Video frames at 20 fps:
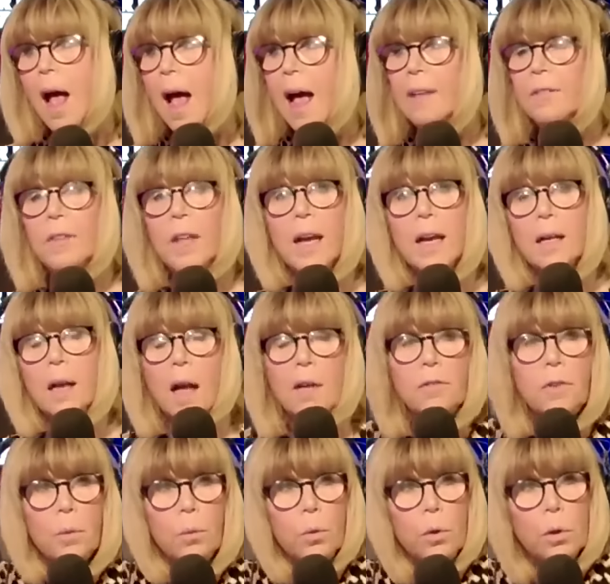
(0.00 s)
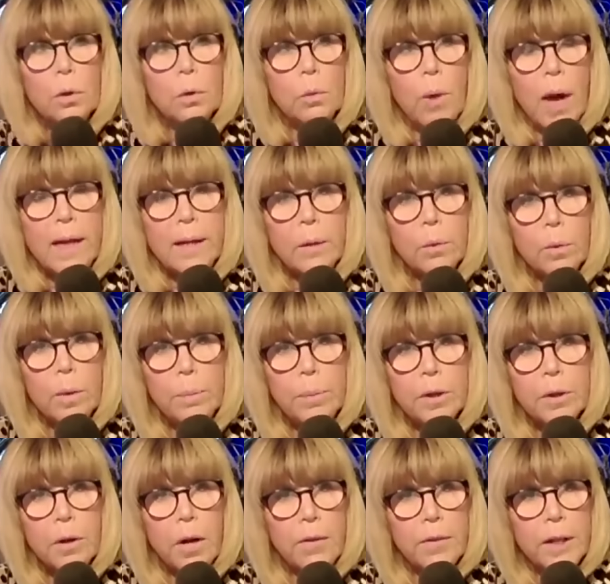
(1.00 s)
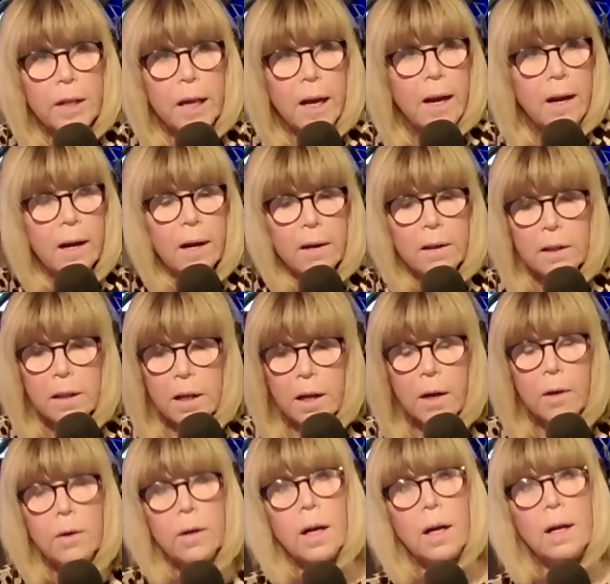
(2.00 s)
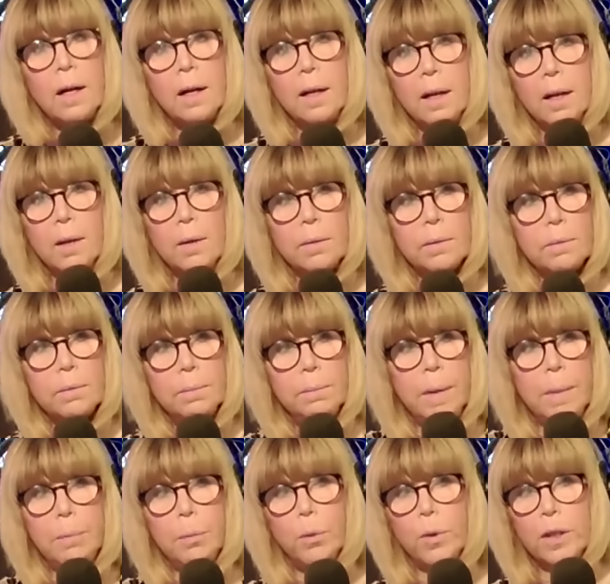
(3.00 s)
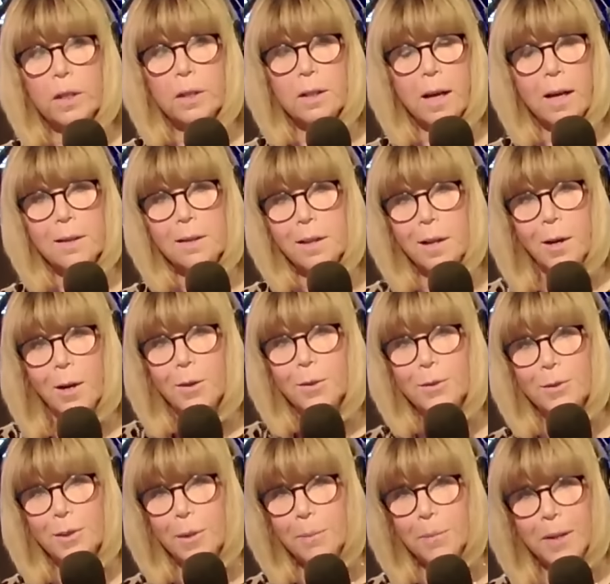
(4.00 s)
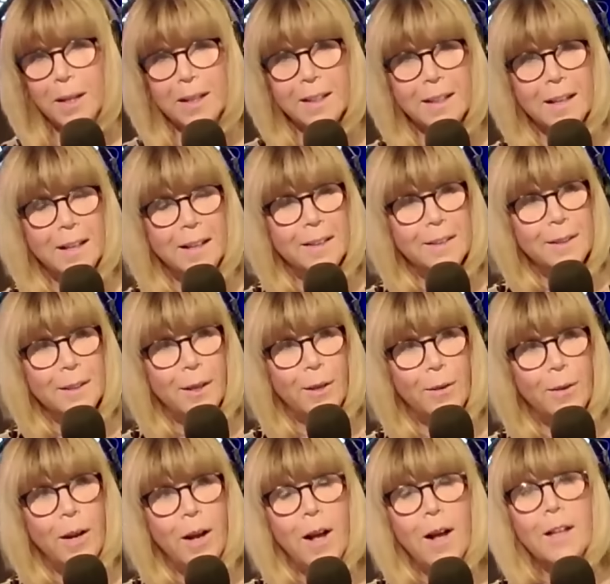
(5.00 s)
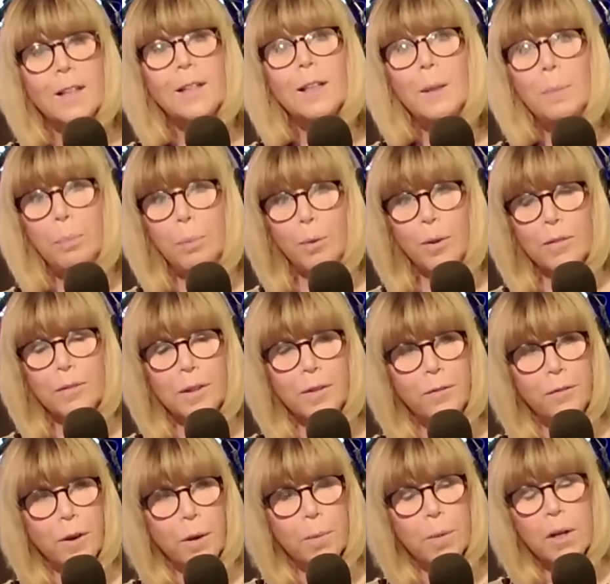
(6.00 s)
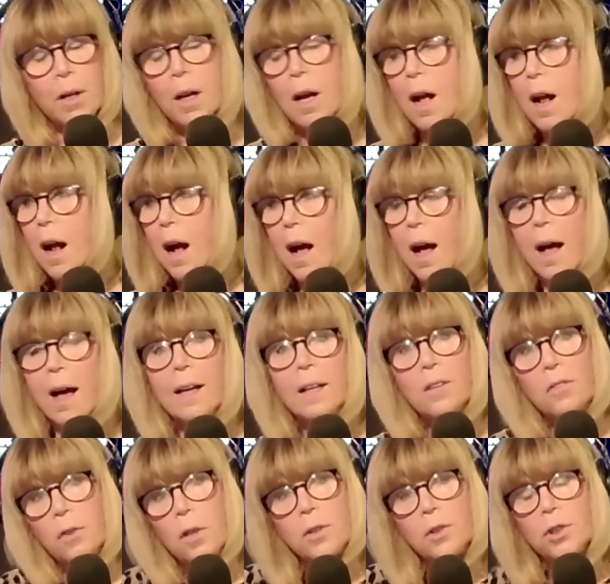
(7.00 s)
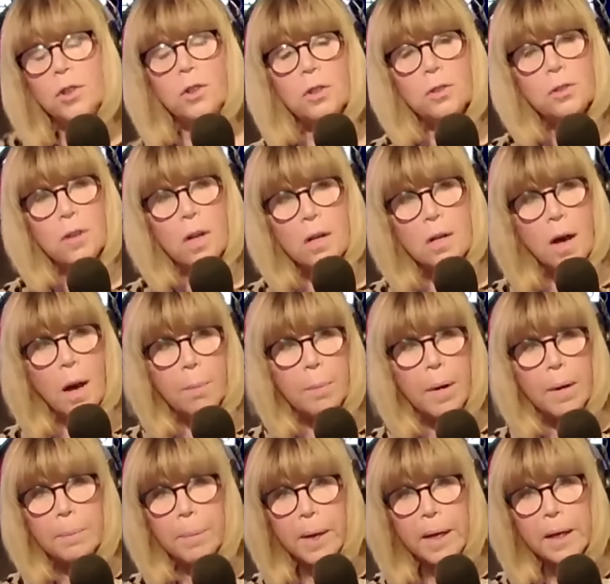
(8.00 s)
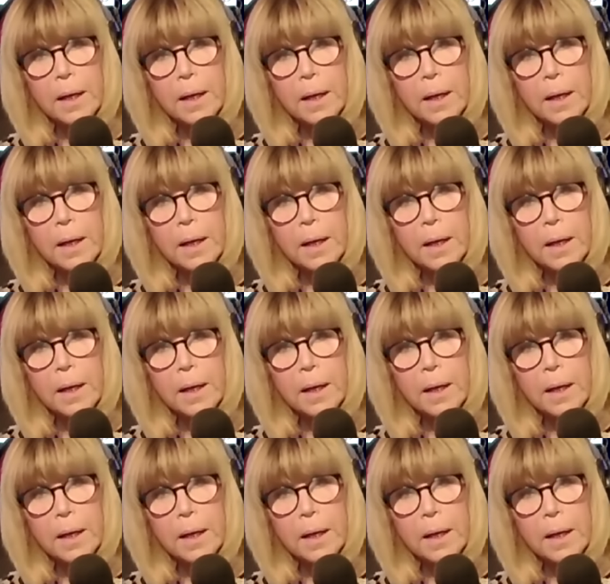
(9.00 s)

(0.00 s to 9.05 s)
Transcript: And then I said, well, why didn't we put her on the air? You know, maybe we could get, you know, something, you know, clip-worthy from her. He said she just hung up on me.